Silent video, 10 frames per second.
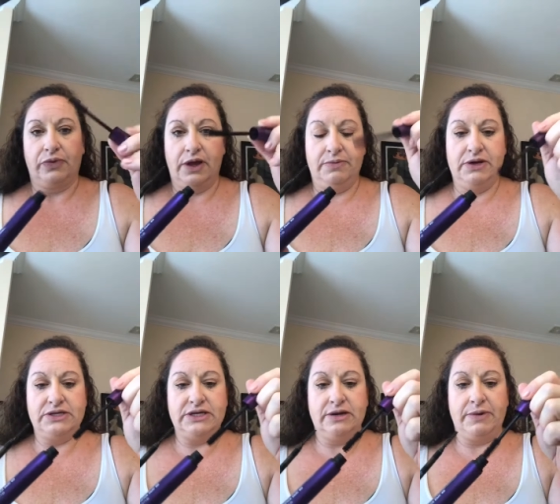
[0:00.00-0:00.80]
I'm going to
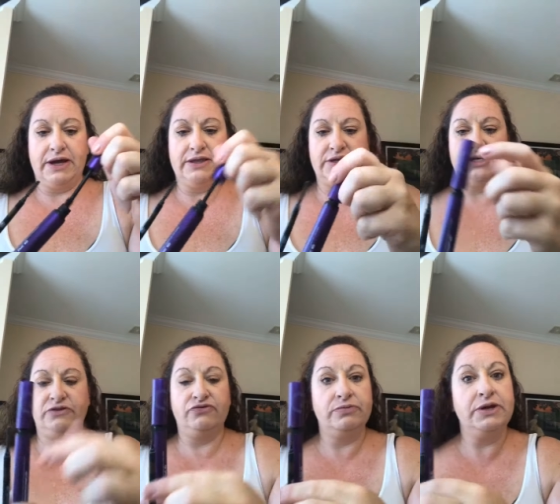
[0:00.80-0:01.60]
stick it back in the
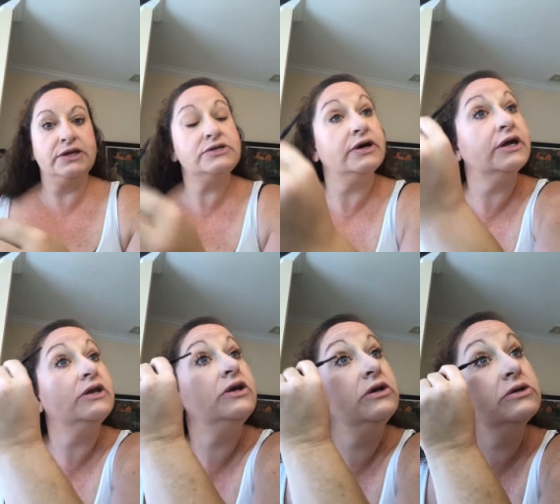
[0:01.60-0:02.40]
tube for a minute so I
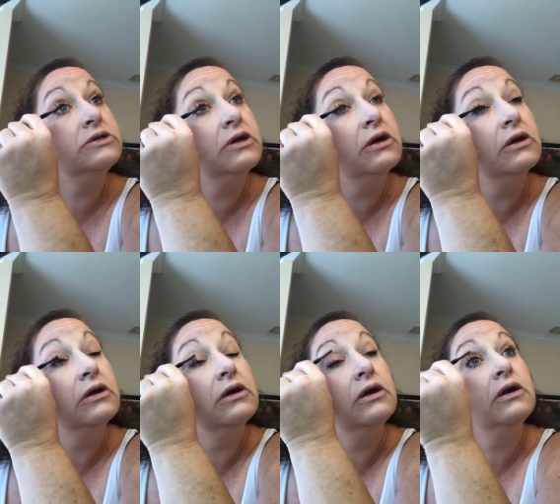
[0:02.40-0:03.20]
can use
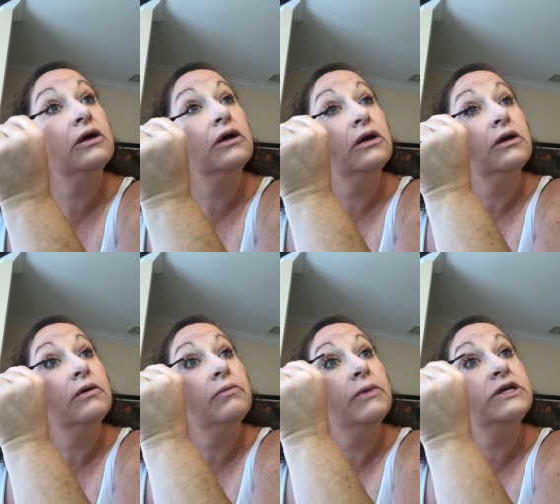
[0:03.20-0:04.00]

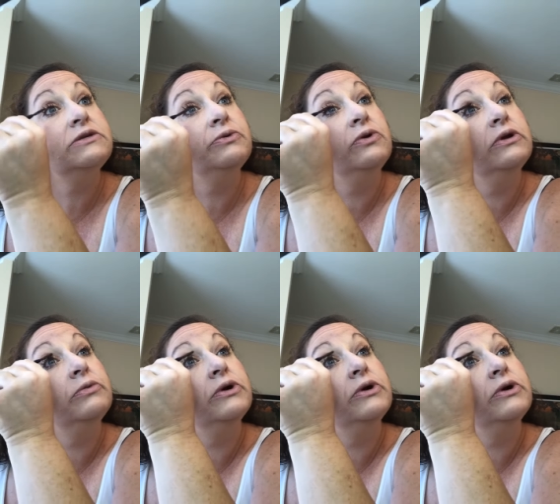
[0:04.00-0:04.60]
my spoolie